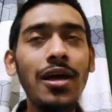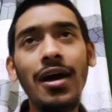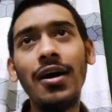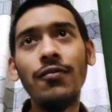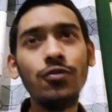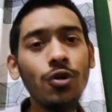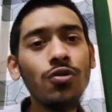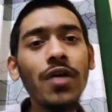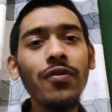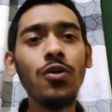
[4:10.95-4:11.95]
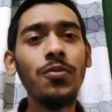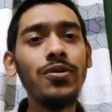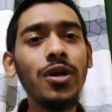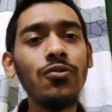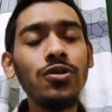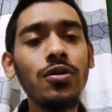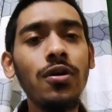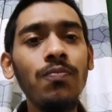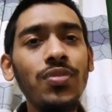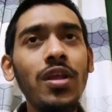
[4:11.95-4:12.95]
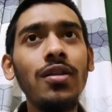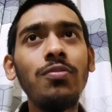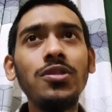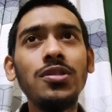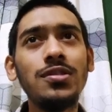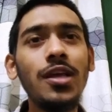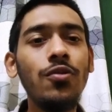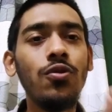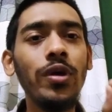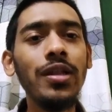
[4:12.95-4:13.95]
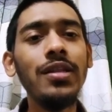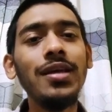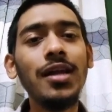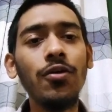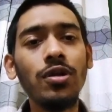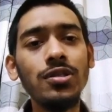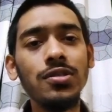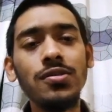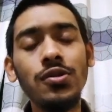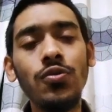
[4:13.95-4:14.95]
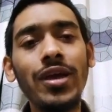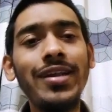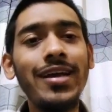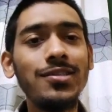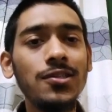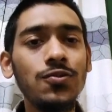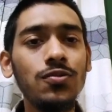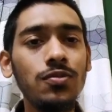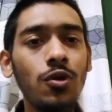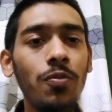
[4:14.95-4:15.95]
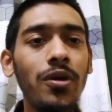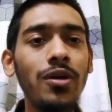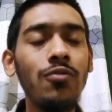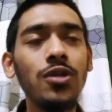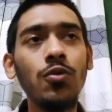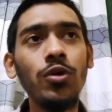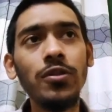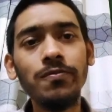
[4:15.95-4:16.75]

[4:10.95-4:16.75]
If you don't know about Open Router, let me just say you quickly that how can just you get access Open Router with